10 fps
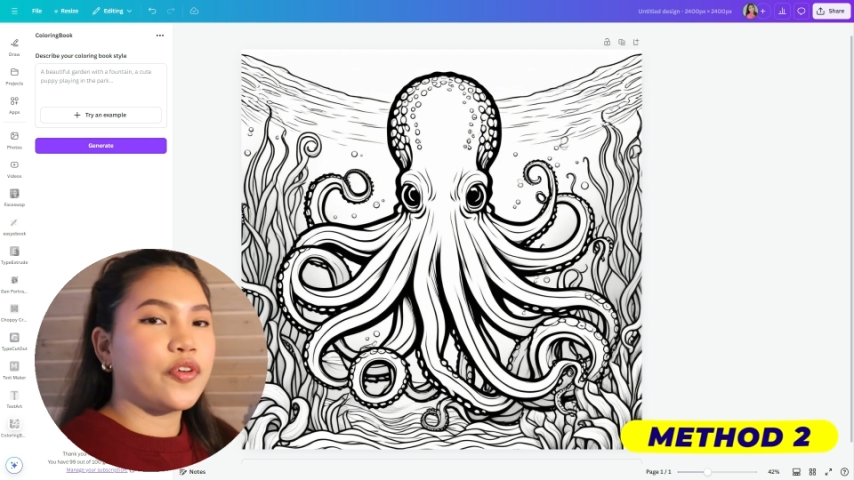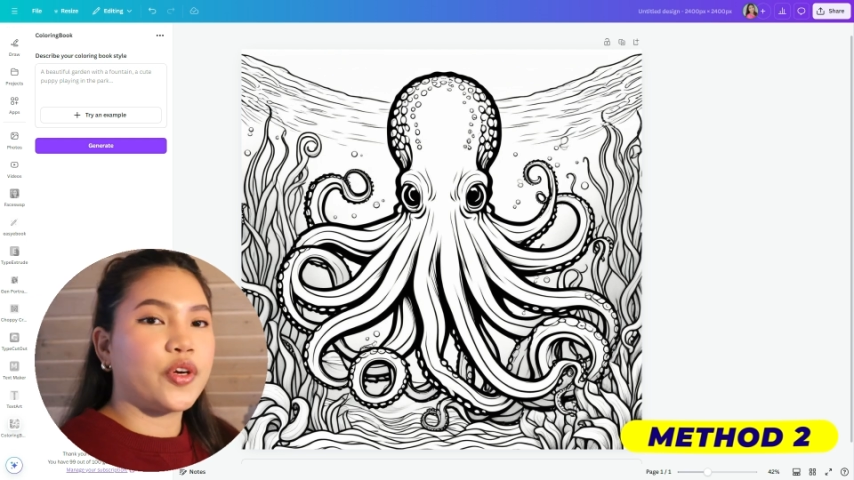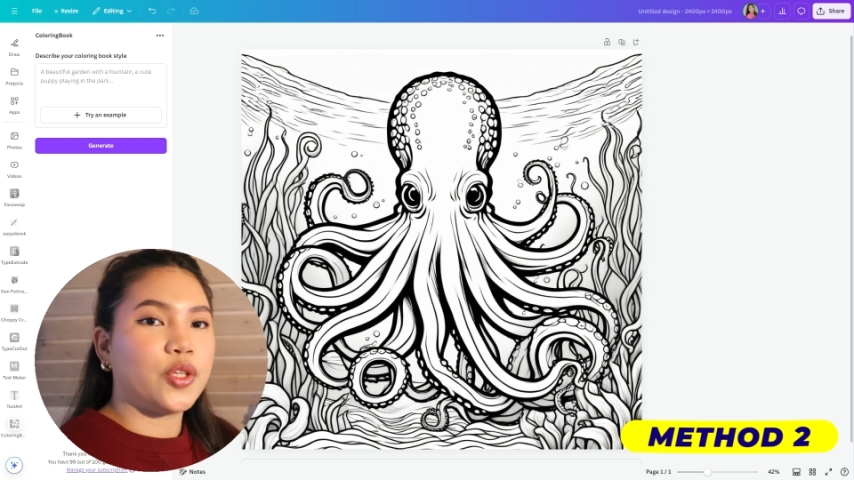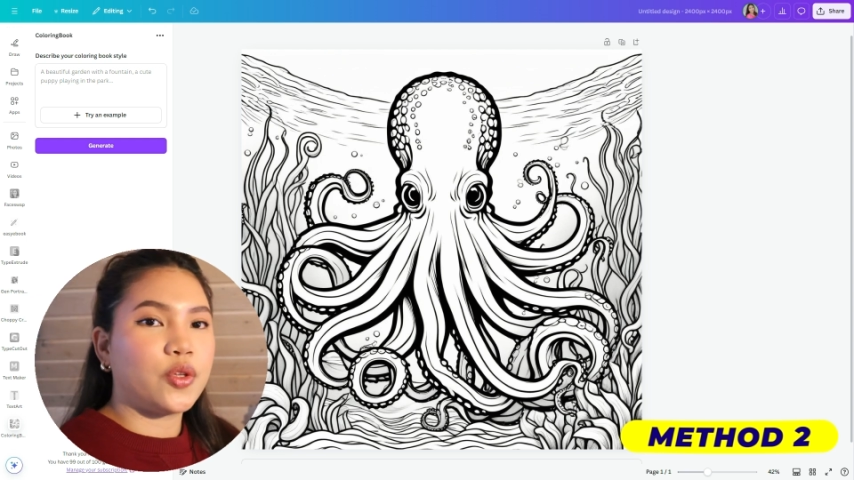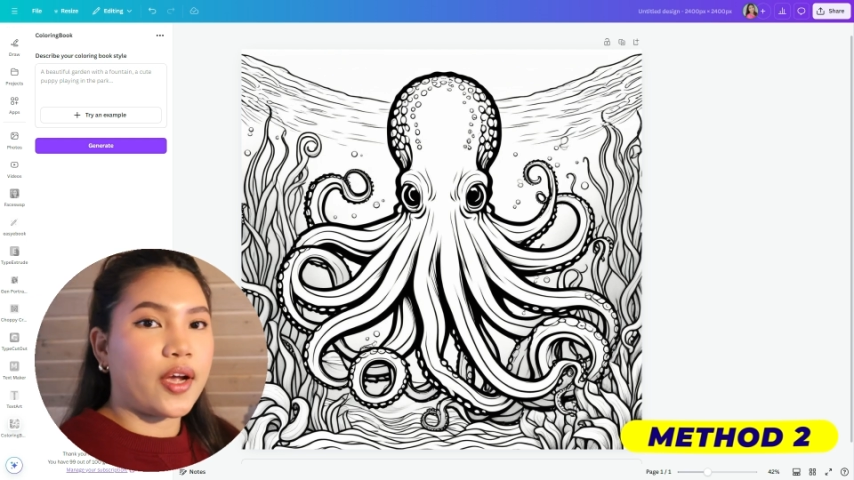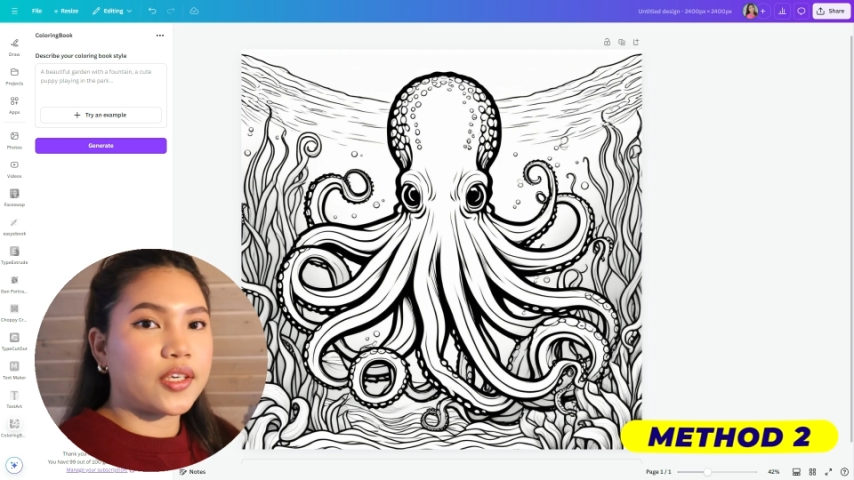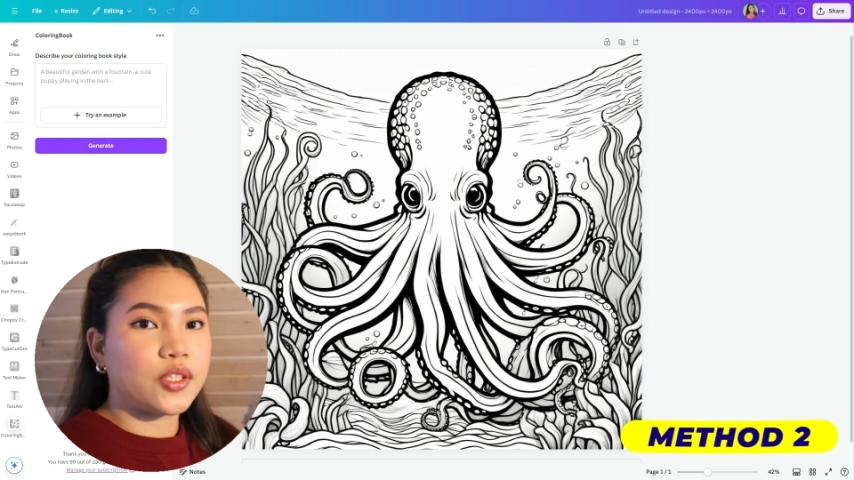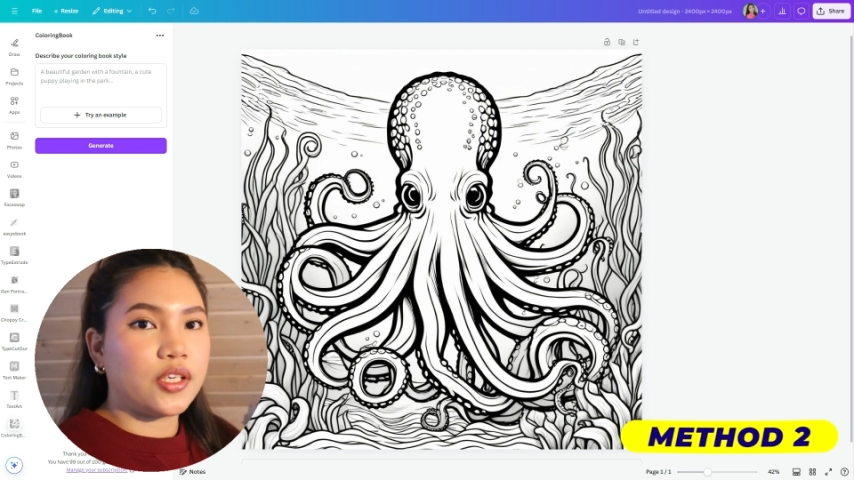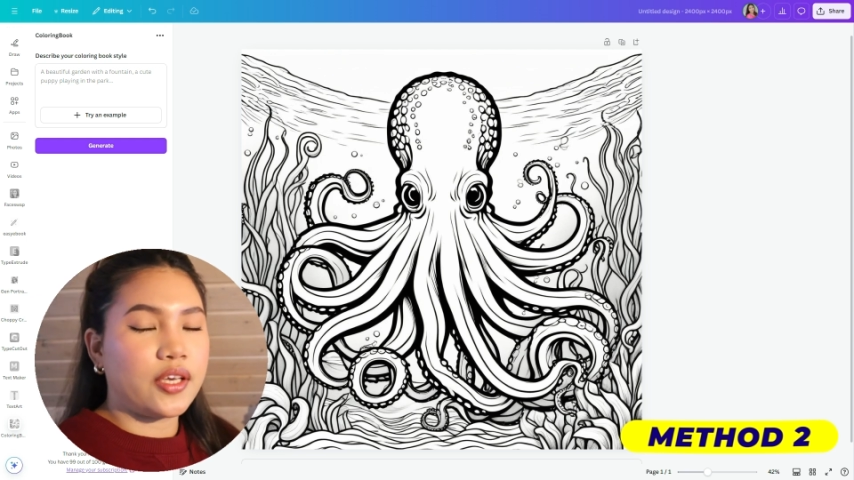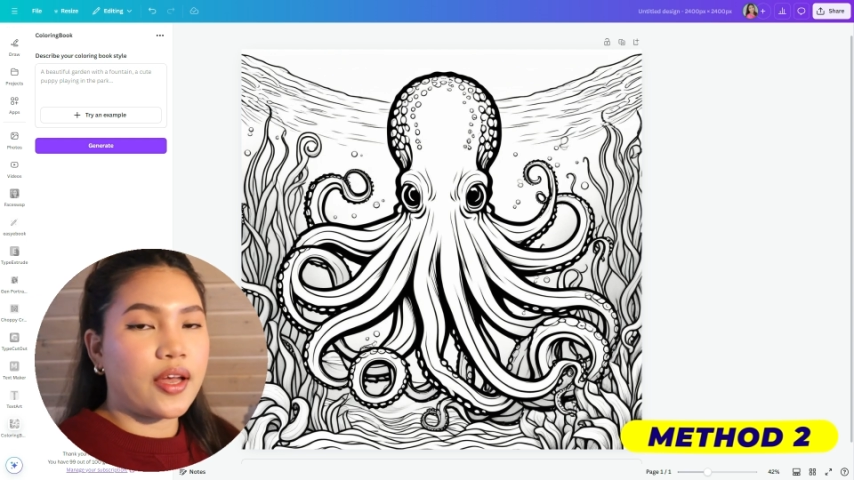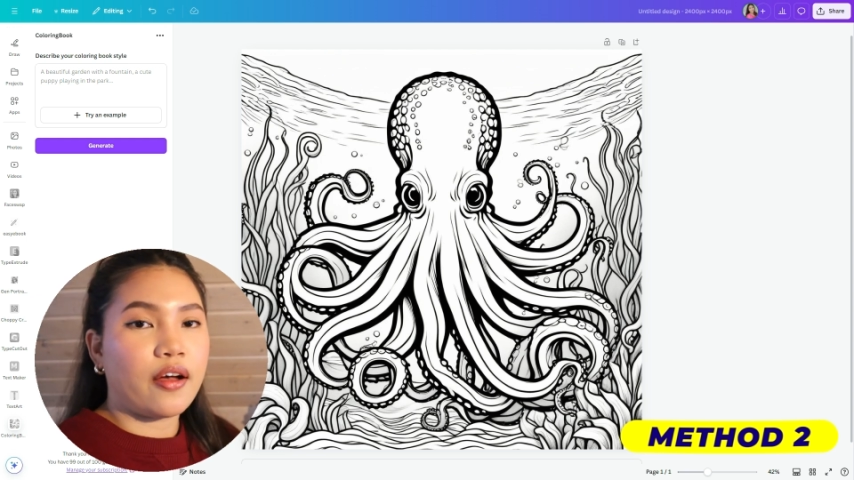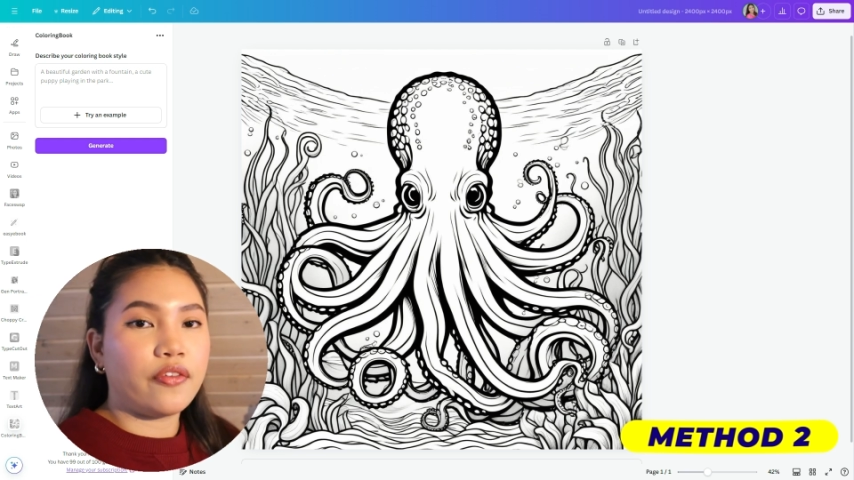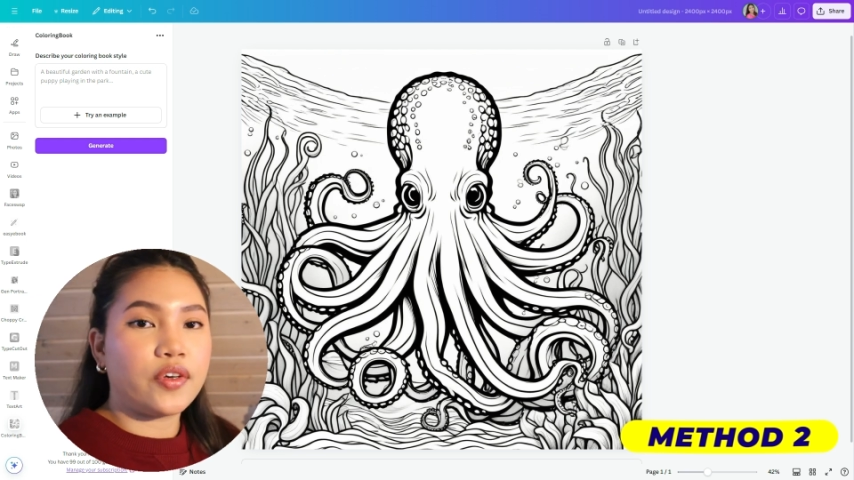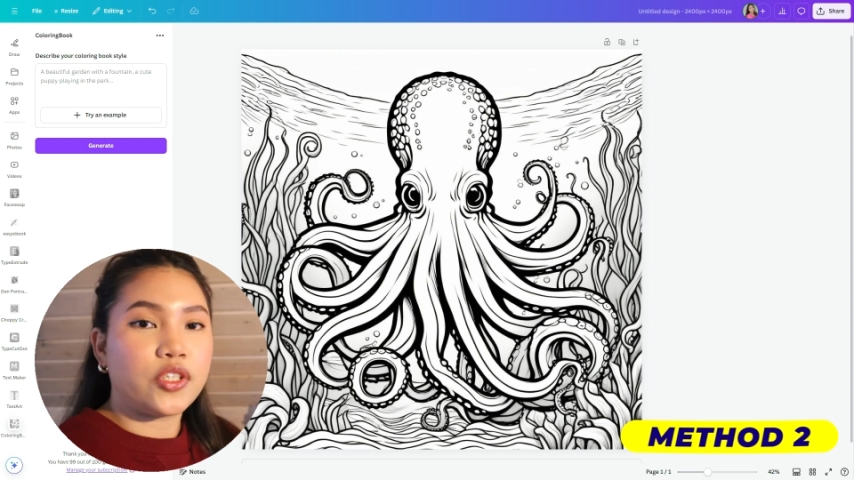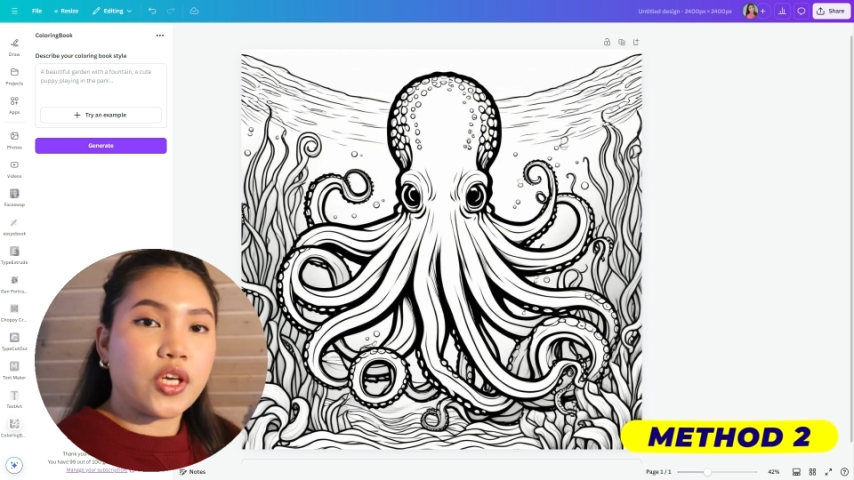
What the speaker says: for you to actually have a